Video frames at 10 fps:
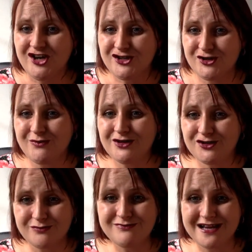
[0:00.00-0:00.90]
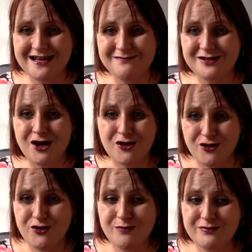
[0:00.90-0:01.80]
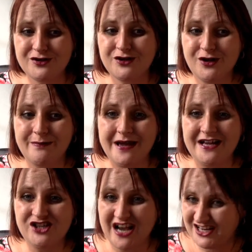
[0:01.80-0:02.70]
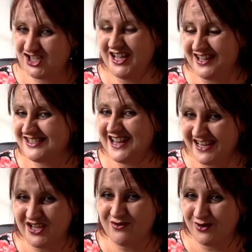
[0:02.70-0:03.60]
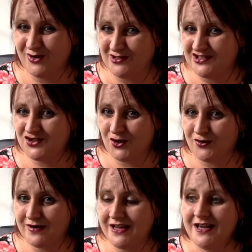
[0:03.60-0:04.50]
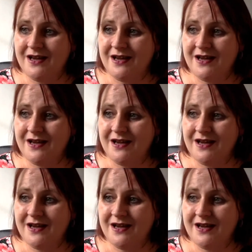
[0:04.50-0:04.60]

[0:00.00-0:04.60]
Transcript: do you know what, sometimes the numbers on your page actually aren't telling you the whole story,